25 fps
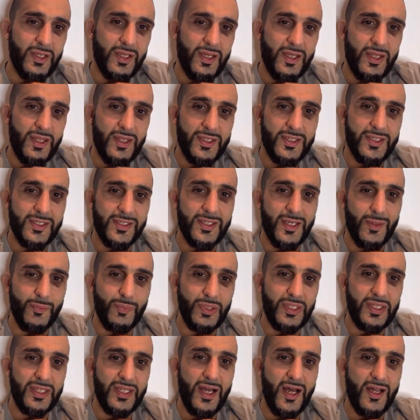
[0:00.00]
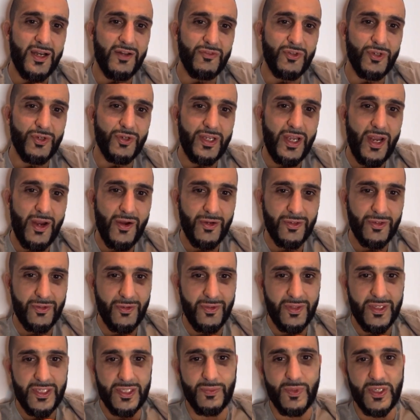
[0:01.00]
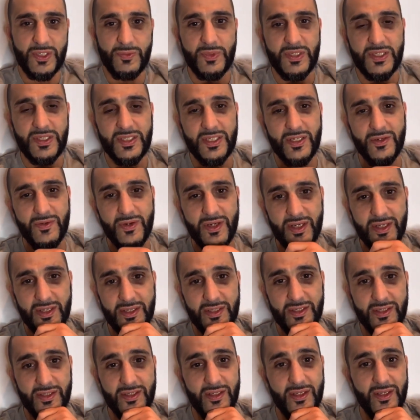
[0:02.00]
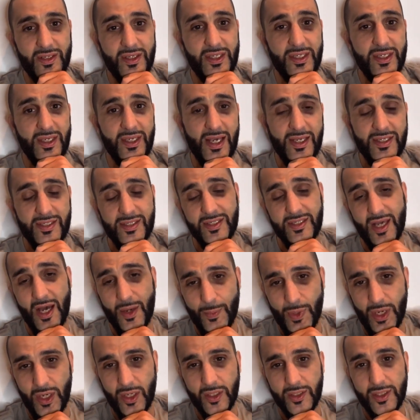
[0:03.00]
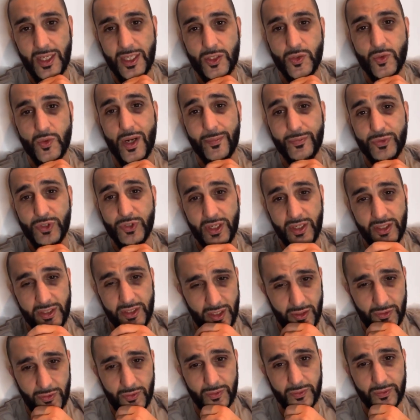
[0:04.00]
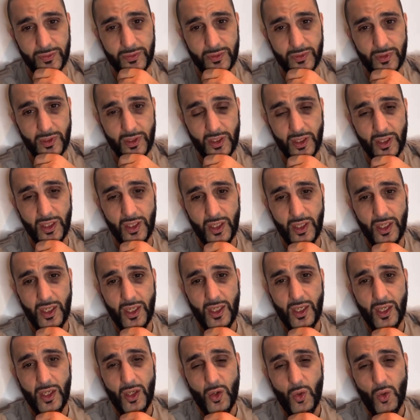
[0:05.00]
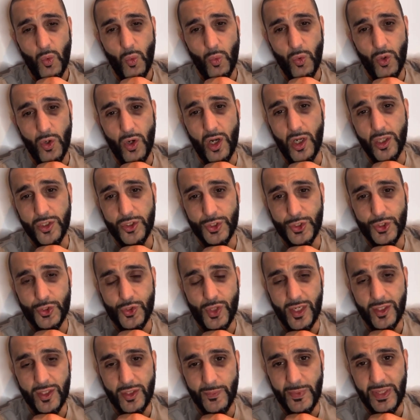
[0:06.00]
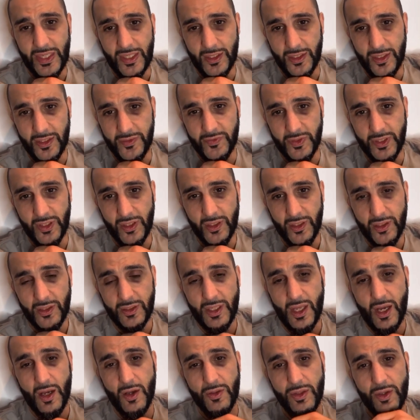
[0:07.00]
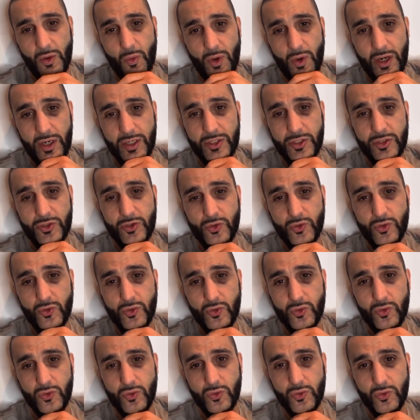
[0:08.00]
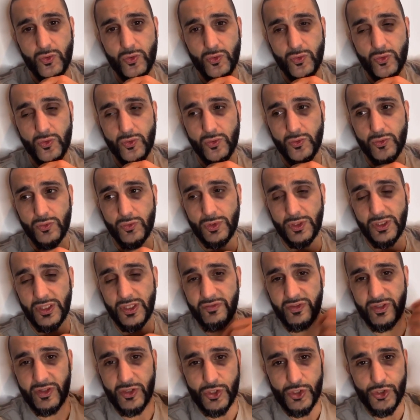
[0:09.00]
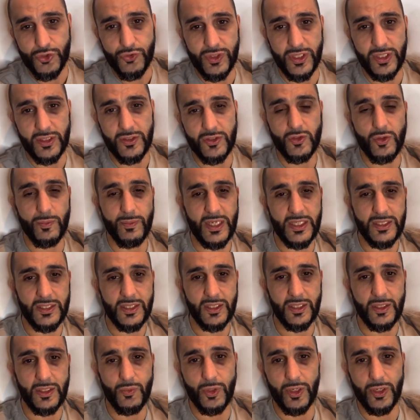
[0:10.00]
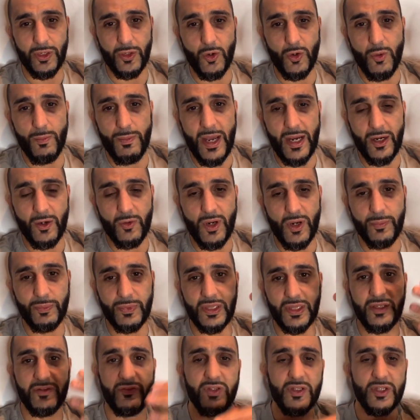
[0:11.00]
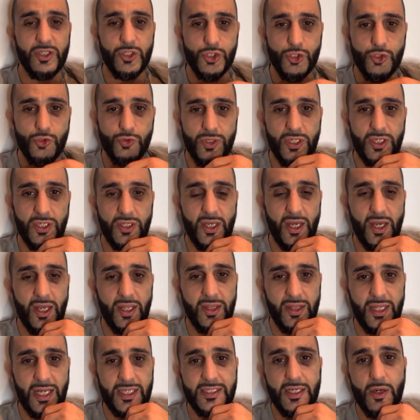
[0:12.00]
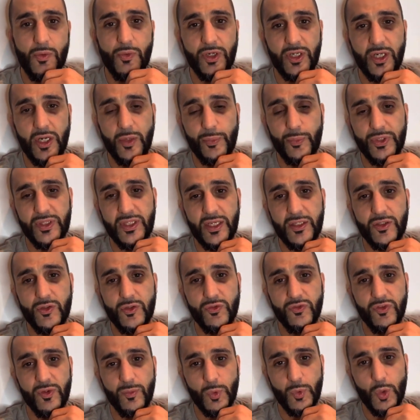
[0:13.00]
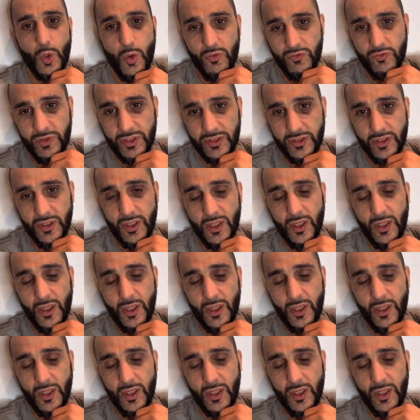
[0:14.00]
This is completely out of your character. This must be serious. Yes, Yama. That's what I'm trying to tell you. We're all just trying to make a living. Now they want us to live in the street. So basically, we're going to go bankrupt, live in the street, and that's how we're going to protect you from COVID.